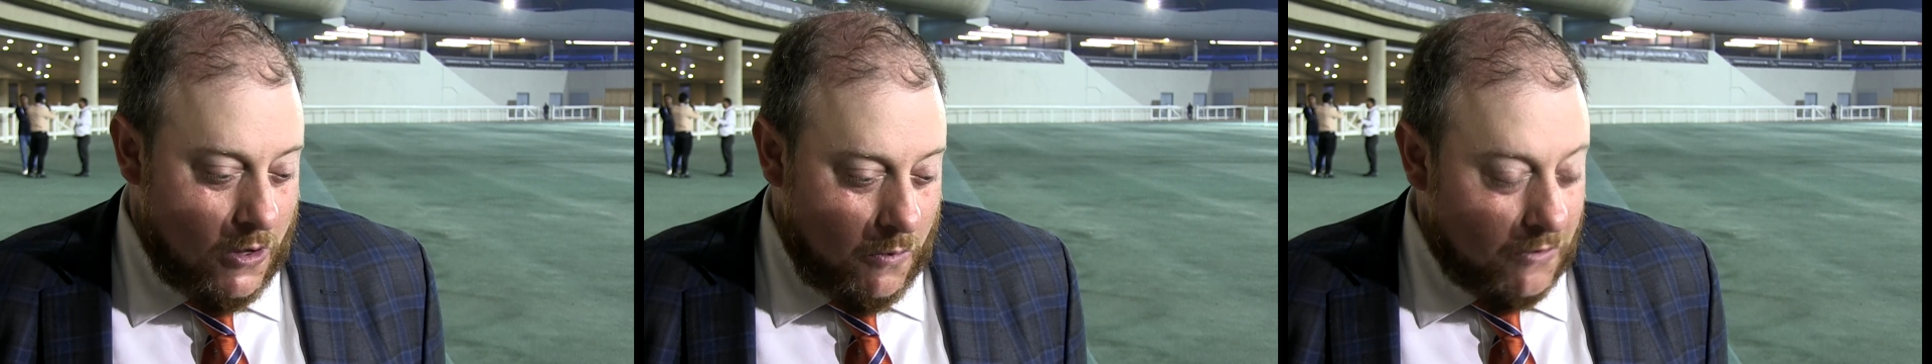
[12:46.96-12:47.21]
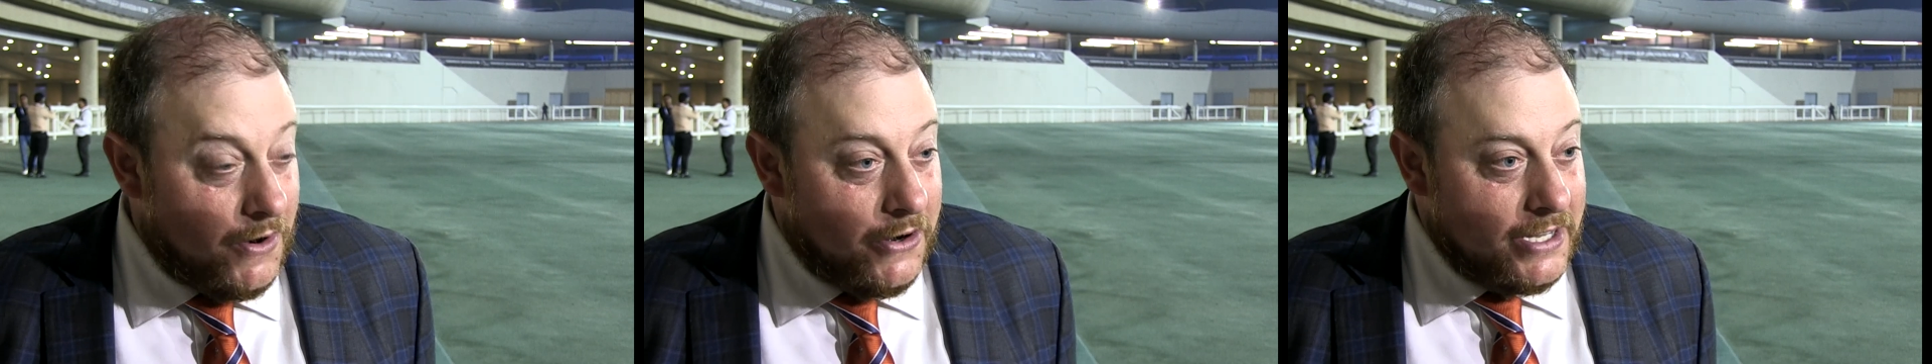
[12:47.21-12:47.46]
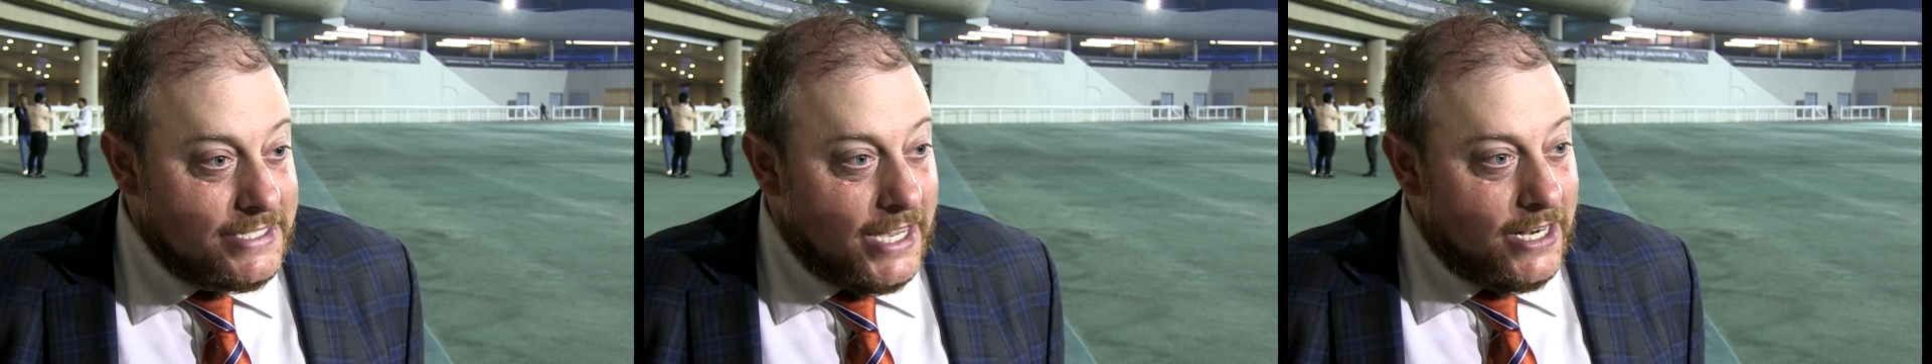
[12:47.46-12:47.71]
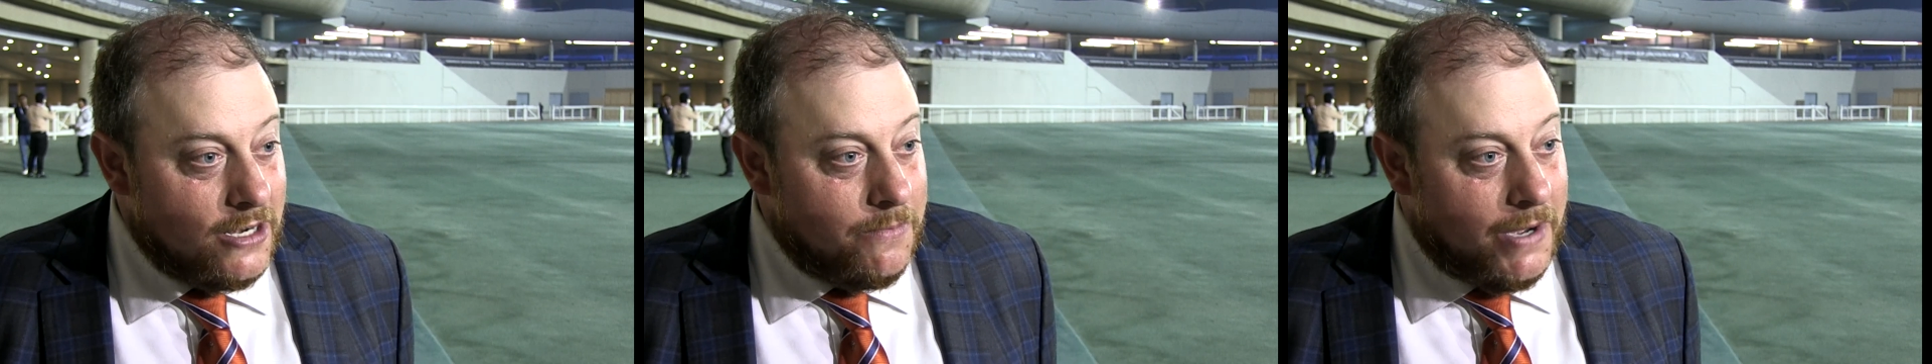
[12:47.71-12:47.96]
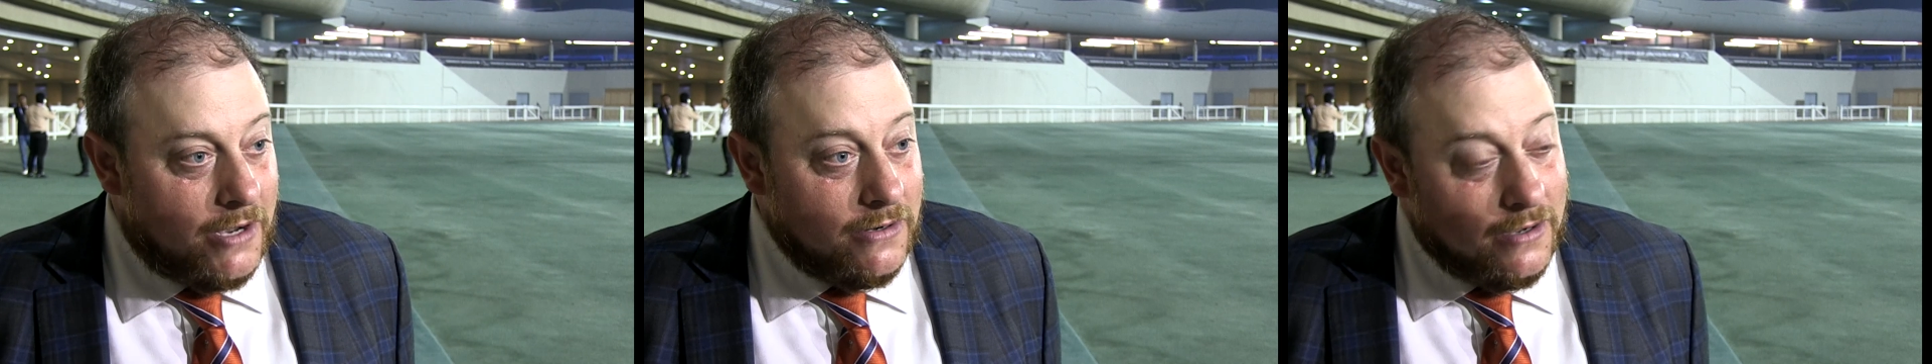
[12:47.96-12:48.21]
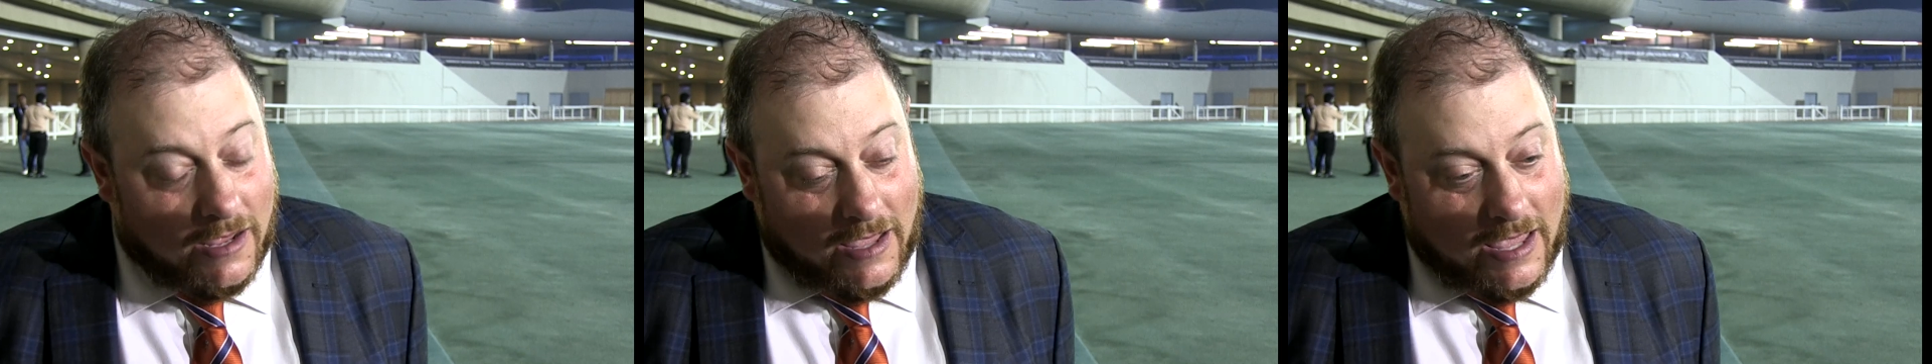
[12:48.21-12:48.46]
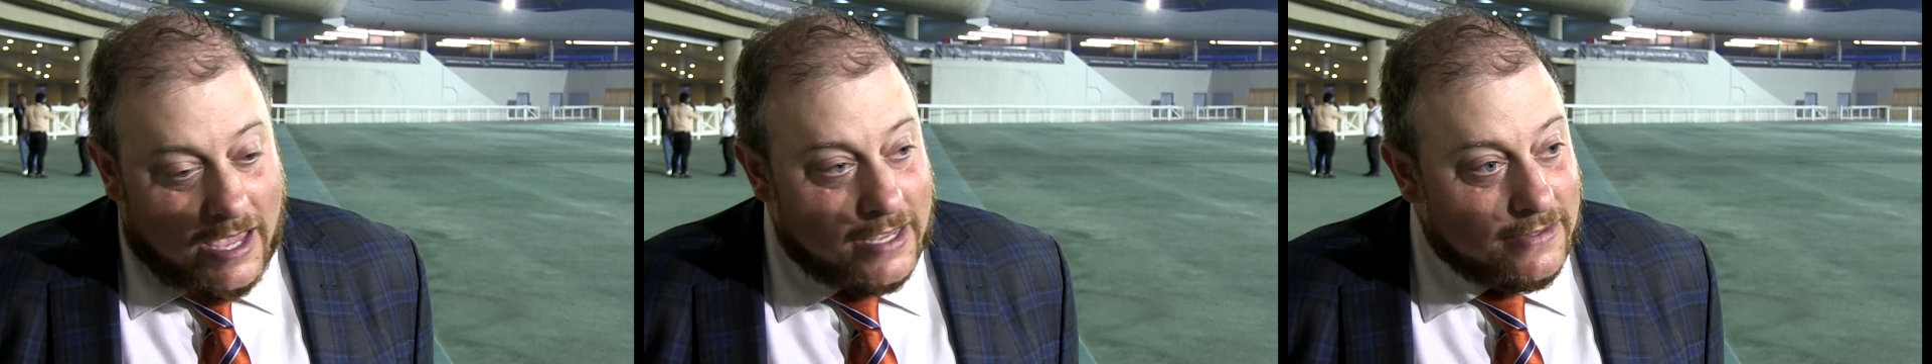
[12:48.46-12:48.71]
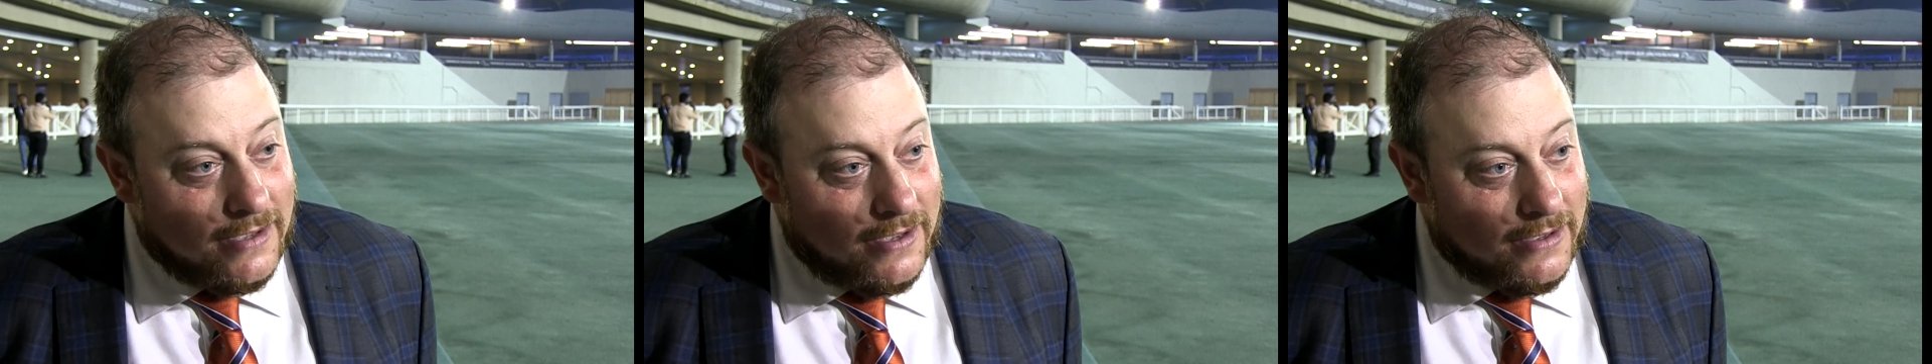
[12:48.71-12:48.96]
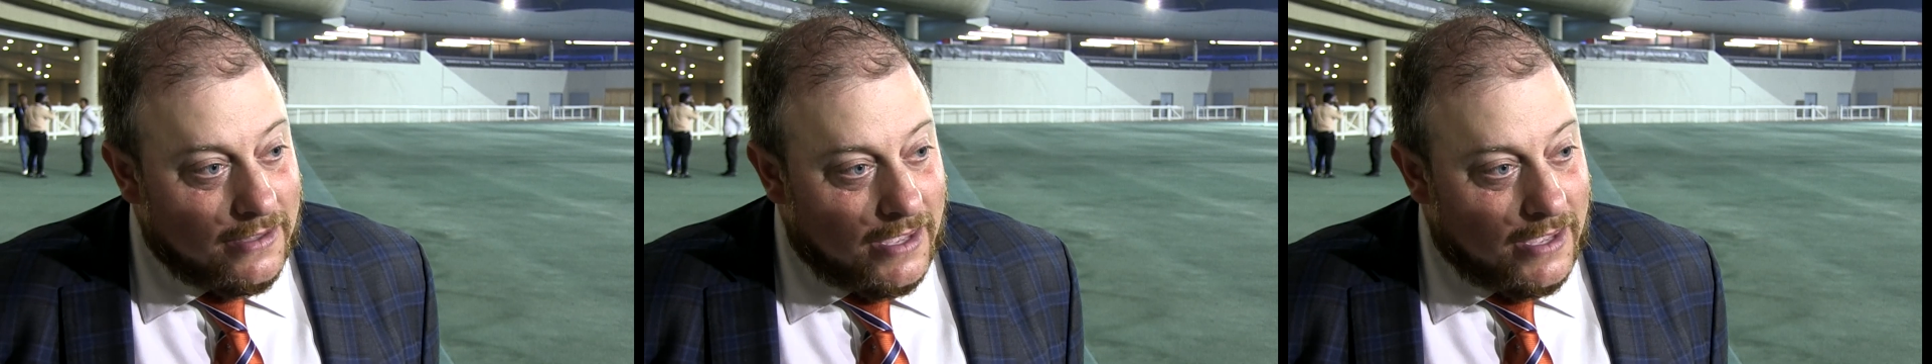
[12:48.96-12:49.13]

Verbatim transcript: we're very excited about and, uh,